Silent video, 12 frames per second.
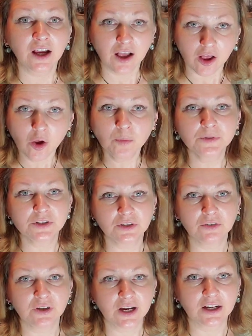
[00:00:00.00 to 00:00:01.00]
helps
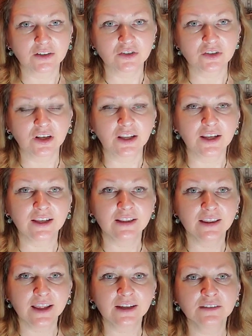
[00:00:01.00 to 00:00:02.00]
you actually,
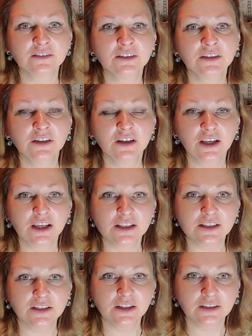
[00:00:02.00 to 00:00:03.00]
and then
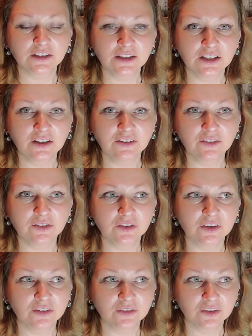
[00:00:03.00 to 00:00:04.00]
it's gonna give you
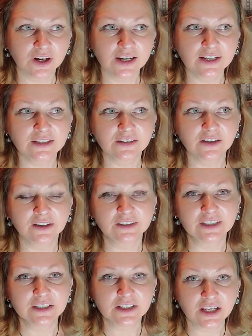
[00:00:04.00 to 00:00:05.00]
the right
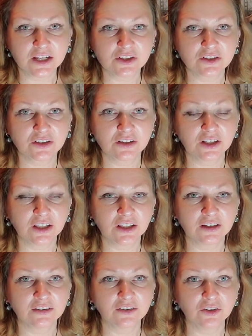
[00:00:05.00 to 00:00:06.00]
orientation
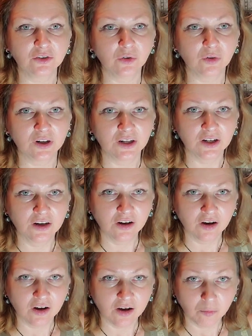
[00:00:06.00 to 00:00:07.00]
in your
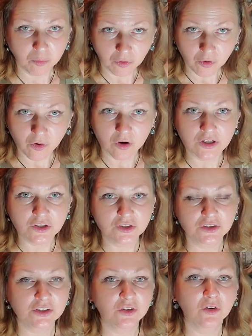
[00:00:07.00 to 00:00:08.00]
approach.
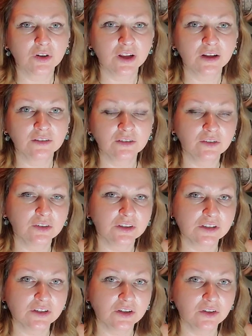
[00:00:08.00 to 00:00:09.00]
So then
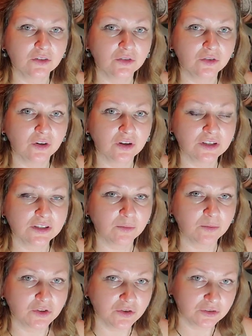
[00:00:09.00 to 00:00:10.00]
as you as a
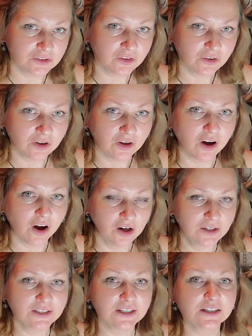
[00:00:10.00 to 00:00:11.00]
mature
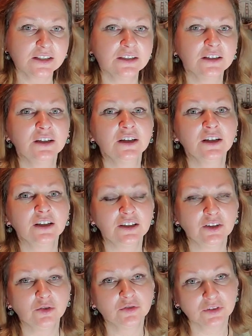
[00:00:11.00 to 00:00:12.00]
artist,
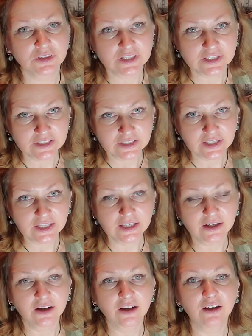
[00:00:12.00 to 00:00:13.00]
you will see
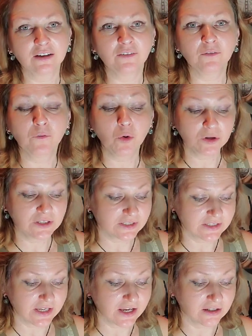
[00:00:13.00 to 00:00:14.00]
what
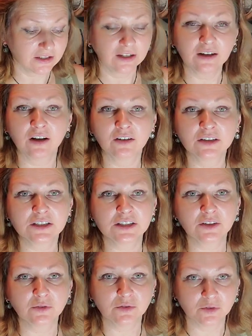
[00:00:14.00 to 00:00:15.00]
exactly colors
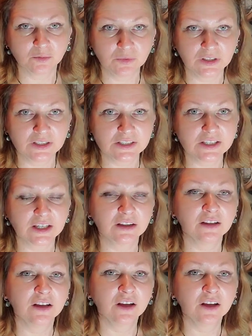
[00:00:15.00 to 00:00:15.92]
you will mix and